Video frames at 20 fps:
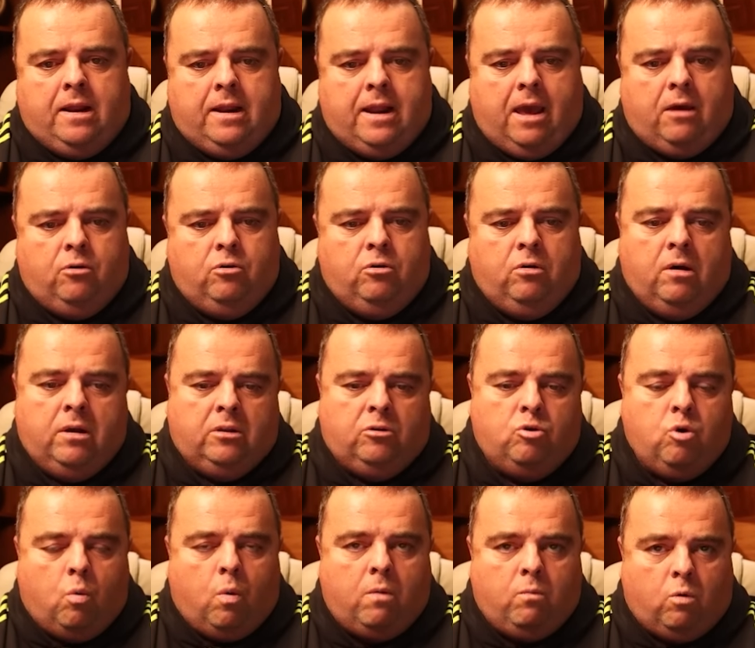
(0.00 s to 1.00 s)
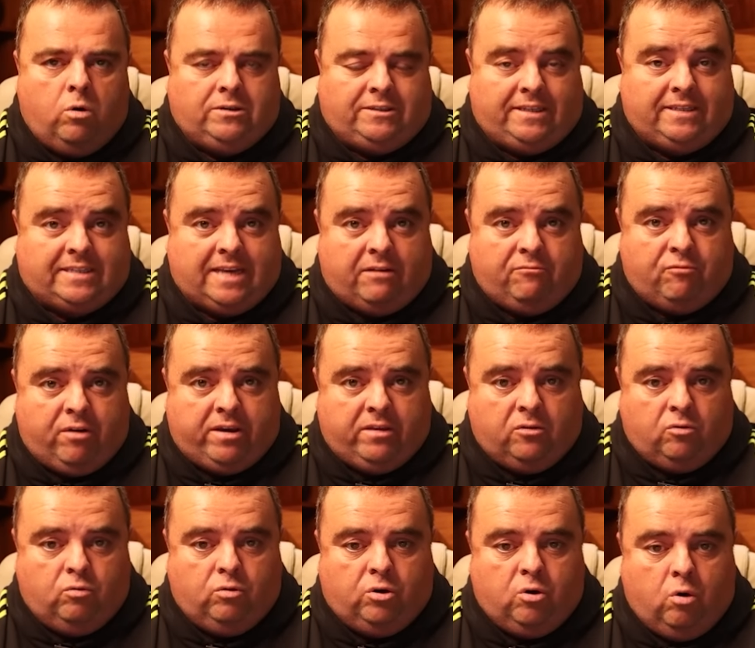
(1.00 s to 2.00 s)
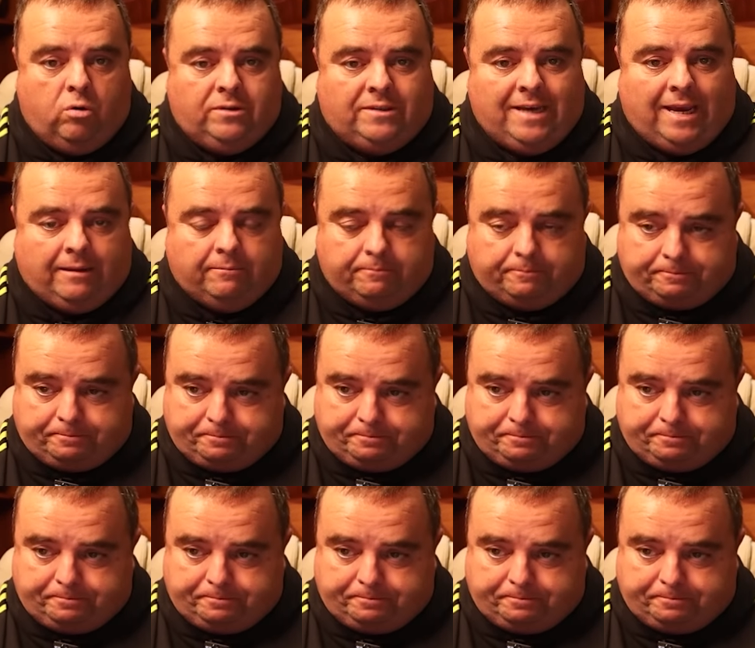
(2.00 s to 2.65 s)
Now, no one wants to sit and write their own content.